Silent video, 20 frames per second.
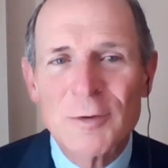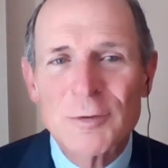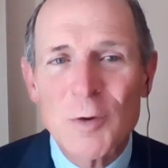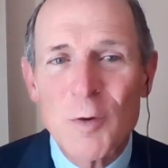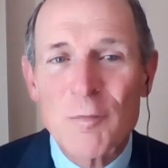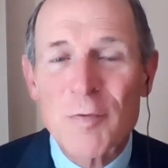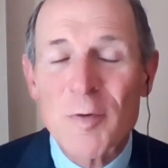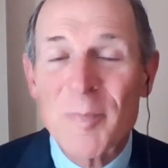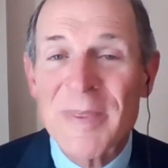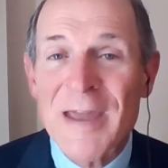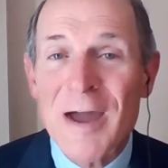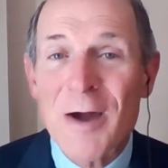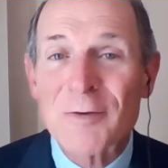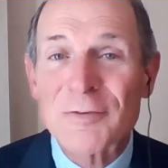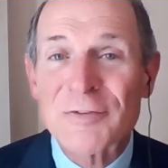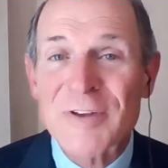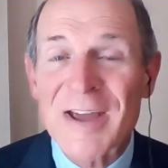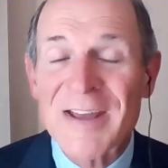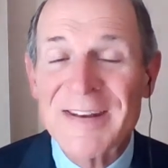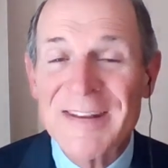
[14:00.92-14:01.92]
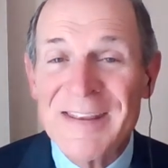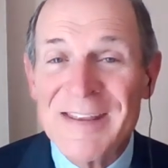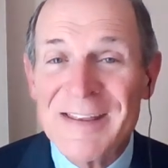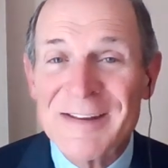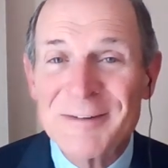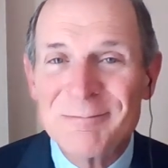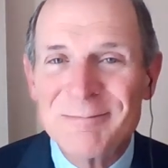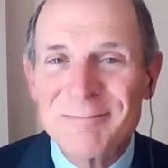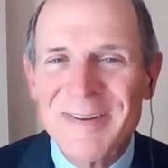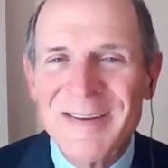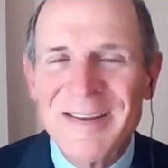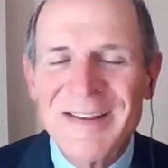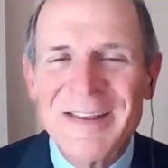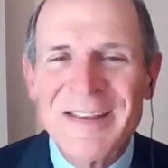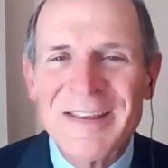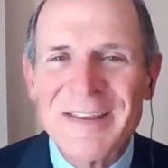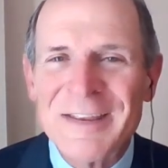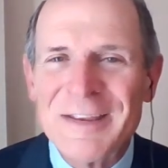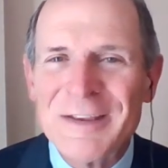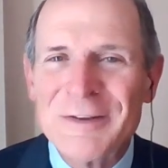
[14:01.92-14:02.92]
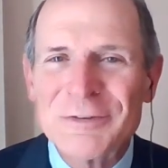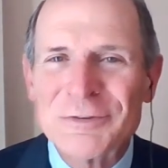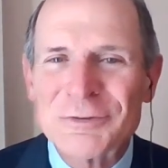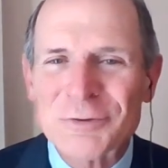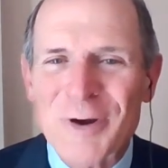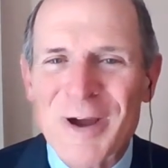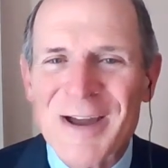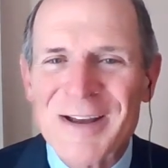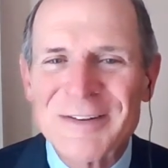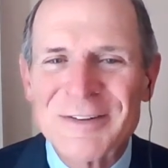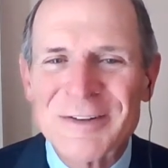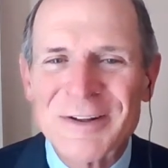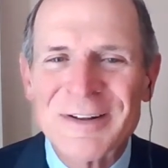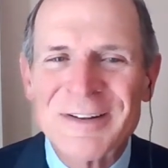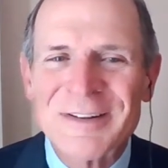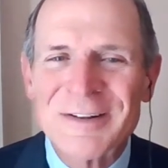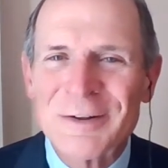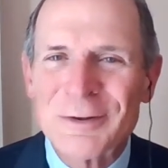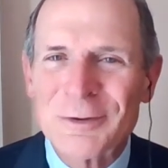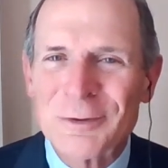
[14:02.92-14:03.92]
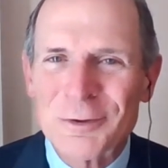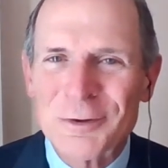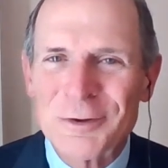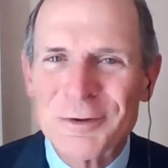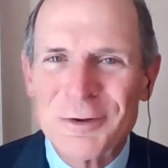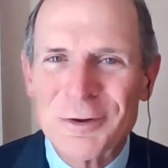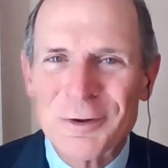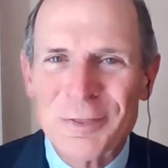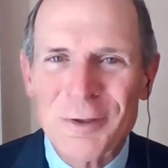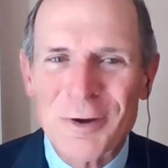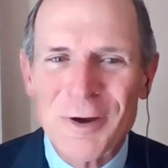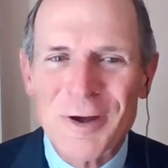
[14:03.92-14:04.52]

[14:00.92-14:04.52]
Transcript: So from the outside in, he's trying to learn your